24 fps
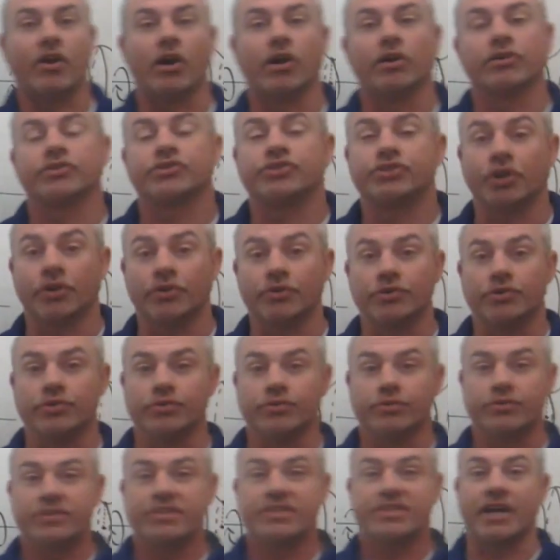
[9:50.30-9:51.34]
I'll show
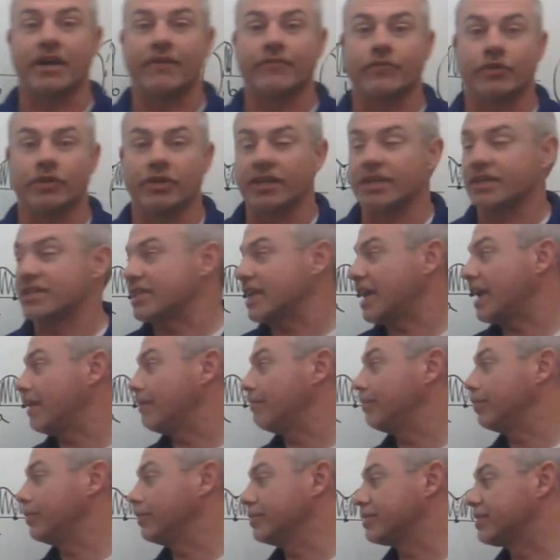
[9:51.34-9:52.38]
you several
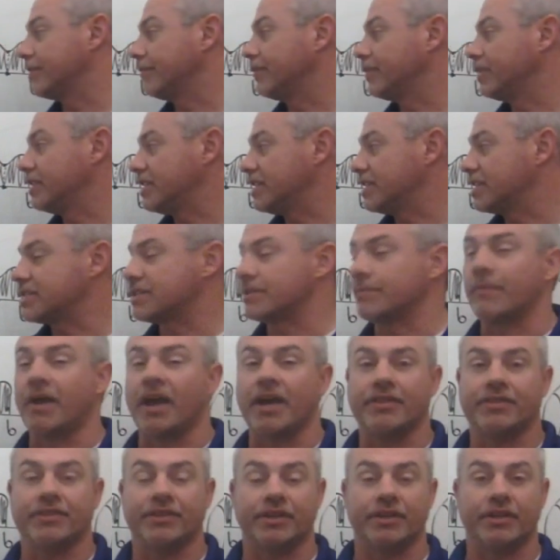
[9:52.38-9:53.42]
examples of the disk
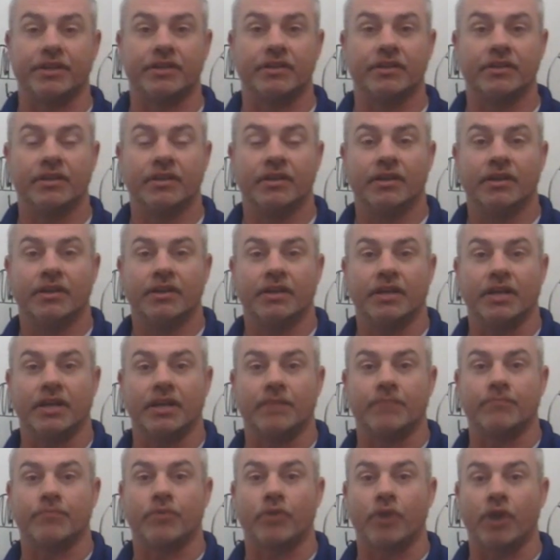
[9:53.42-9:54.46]
method
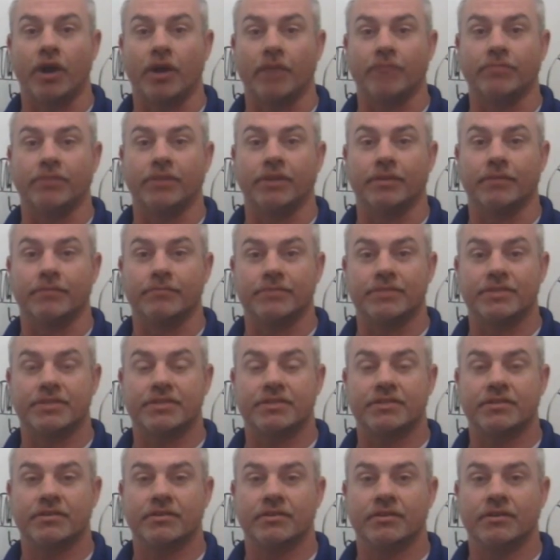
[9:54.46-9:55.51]
in
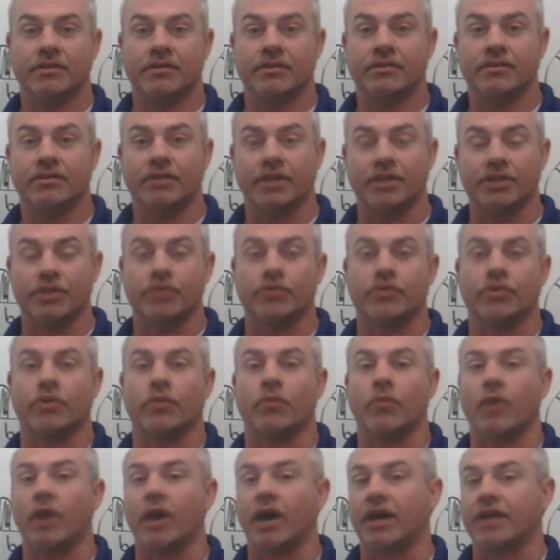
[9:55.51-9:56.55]
problems that you can
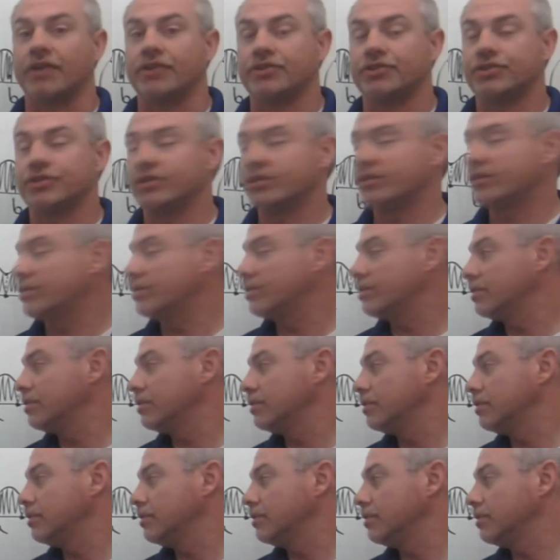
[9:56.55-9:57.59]
watch
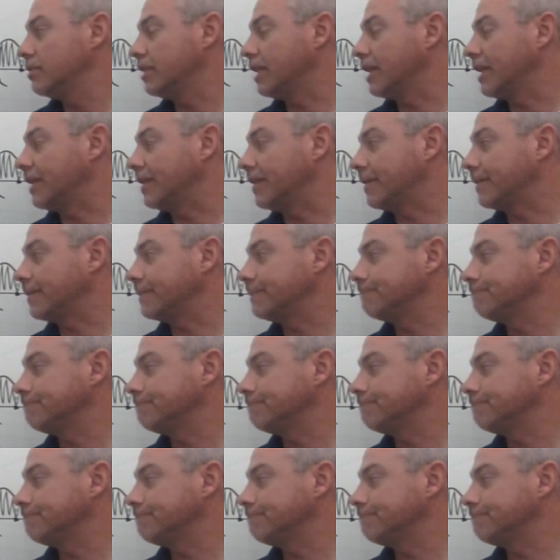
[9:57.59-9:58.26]
later.